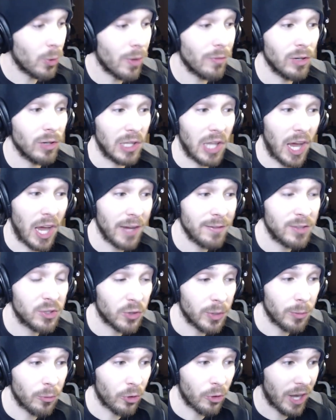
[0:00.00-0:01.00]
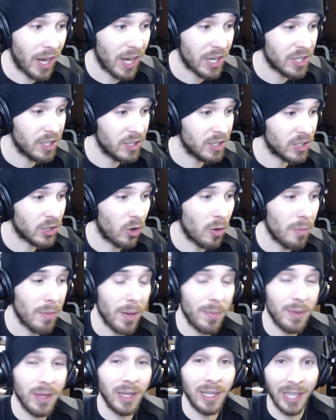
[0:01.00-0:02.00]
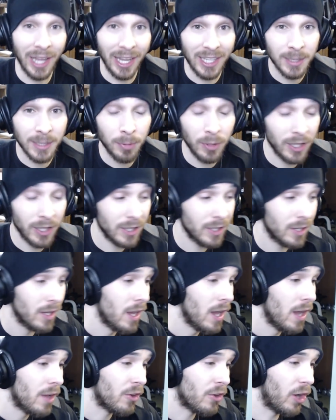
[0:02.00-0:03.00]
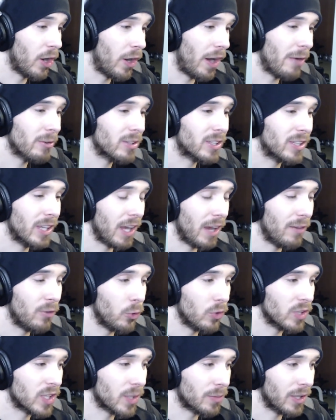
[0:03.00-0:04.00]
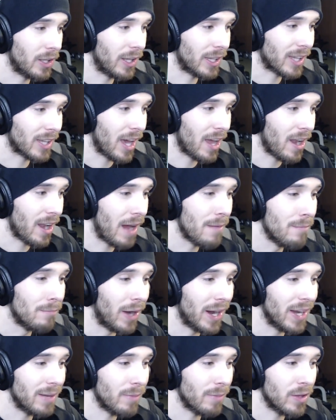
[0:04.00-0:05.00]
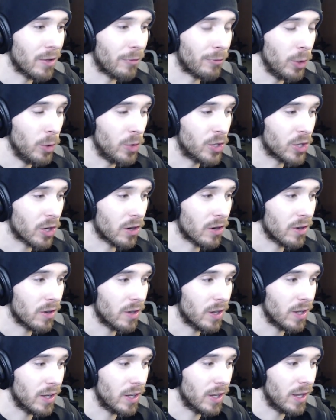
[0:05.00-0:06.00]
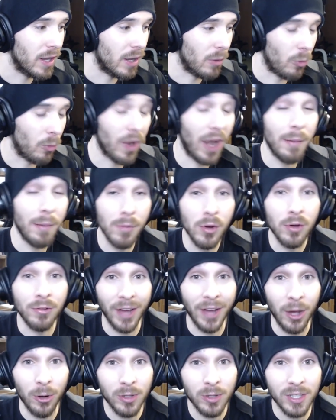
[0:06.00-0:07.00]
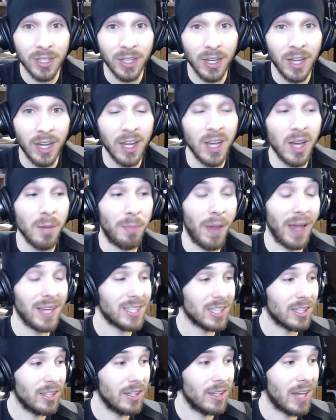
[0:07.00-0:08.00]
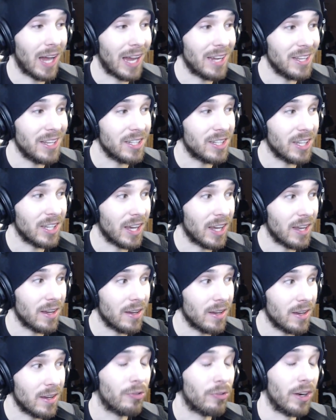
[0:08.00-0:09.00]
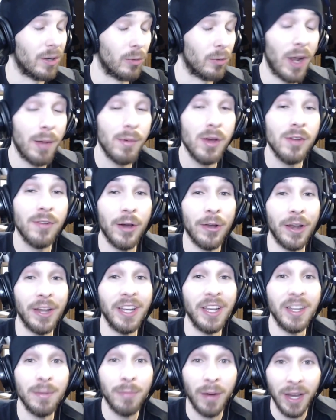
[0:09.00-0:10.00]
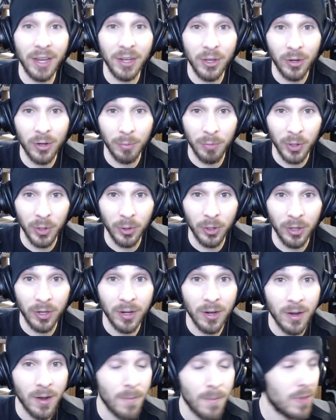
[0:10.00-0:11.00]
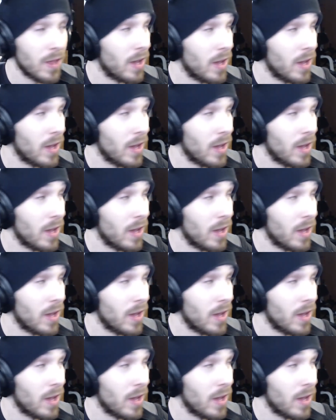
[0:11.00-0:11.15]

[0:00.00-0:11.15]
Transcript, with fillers: will you ever live stream reactions or maybe a let's play? You know, I was thinking of doing something like that. I might in the future eh, when I move out. Basically, I need to get frick. When I move out, I need to buy a new computer.